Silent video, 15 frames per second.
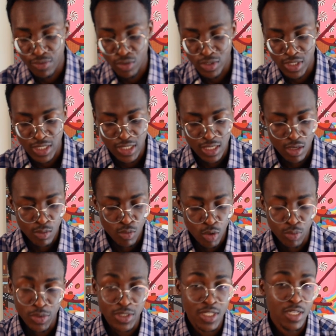was just a little more
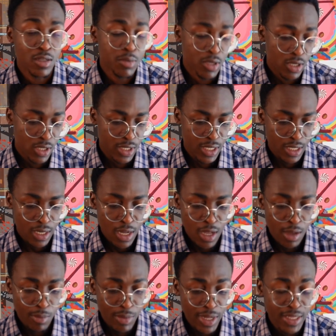presentable looking.
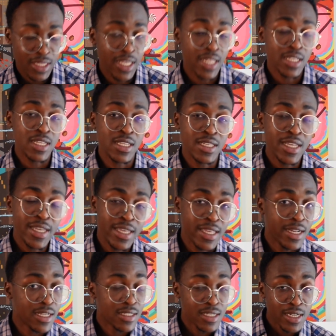But at the end of the day,
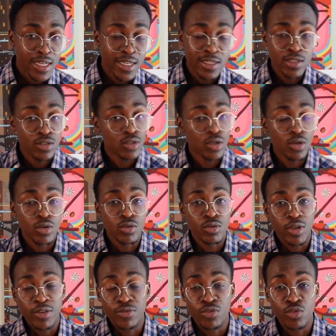it is light, so
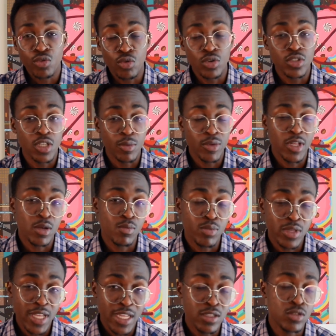if you're someone that
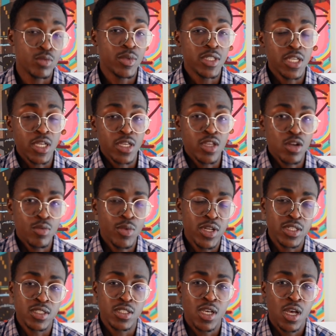plans to be taking
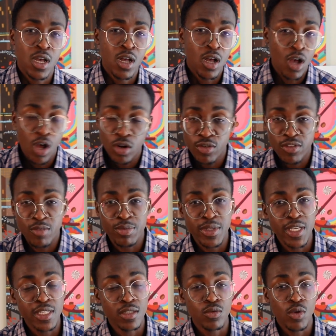earbuds all over the
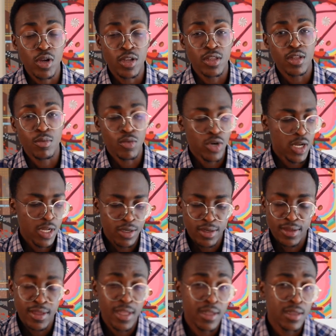place and walking them around,
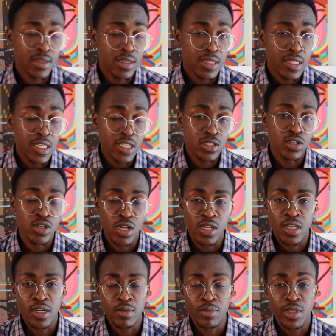then these are not
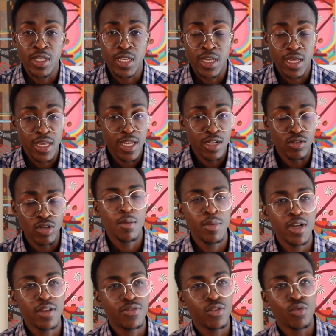going to be a hindrance.
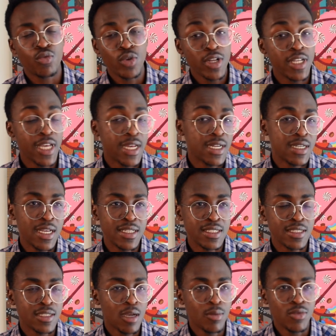But if you really analyze
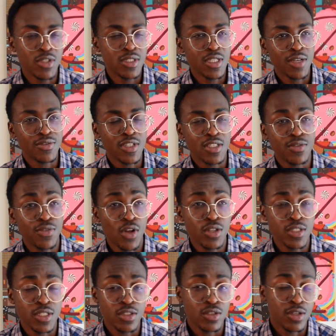it, some of the stuff just
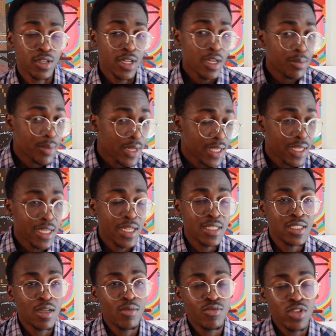falls into nitpicking and
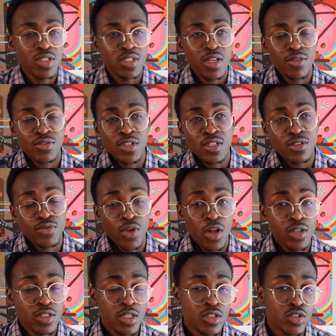some of the stuff just
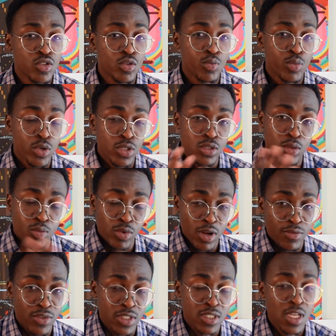falls into personal
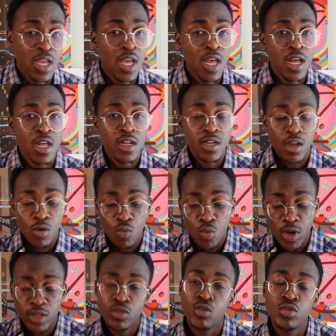preference. Now
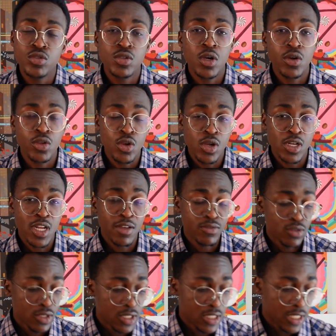what those are, you're gonna have
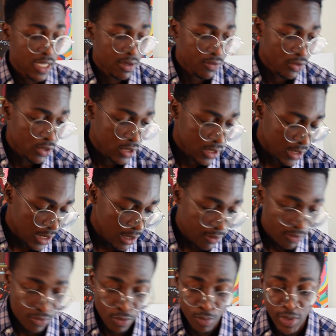to decide for
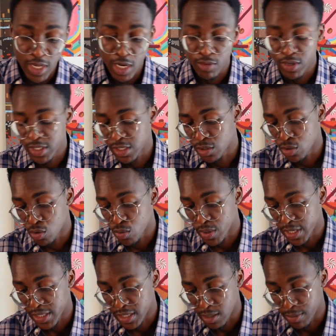yourself. For me, I already know what
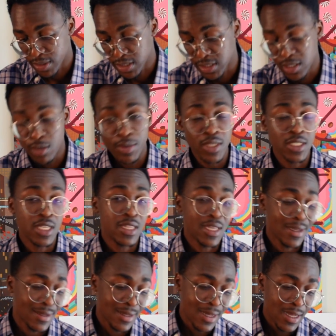I think about these earbuds. I
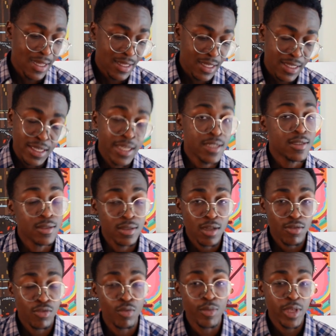think the case,
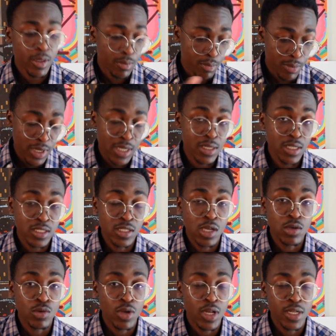not for me, but the
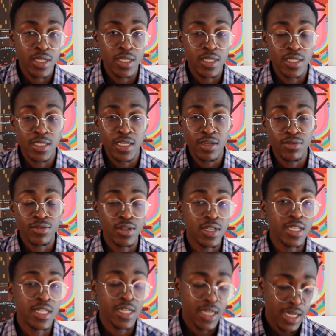sound quality,
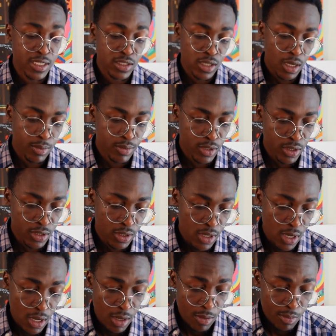definitely not top tier.
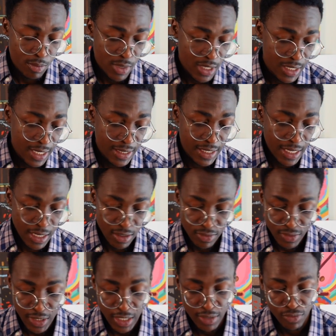But at the end of
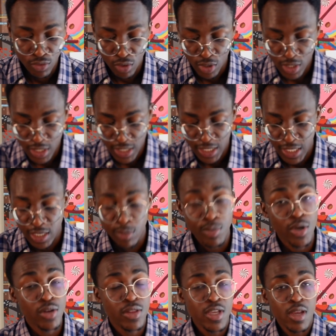the day, if you're gonna get a
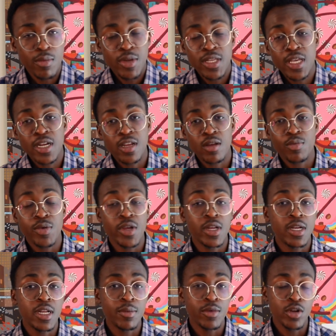pair, think about getting a pair.
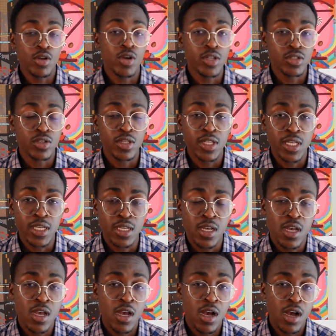Let me know what you think.
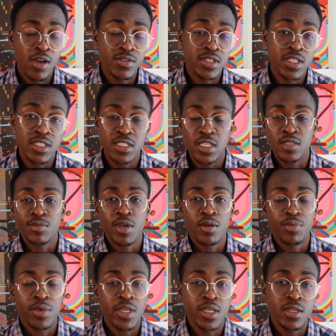Obviously, it's just my
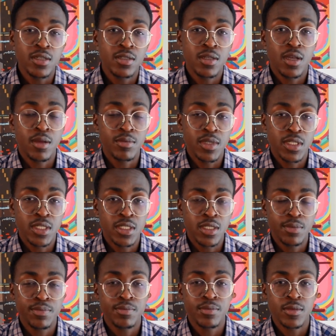opinion. I'm
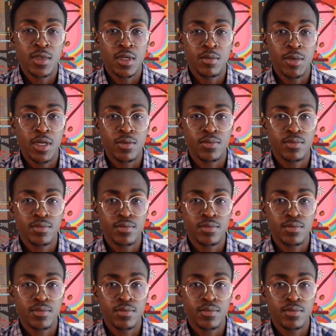Rhodesia. I'm out.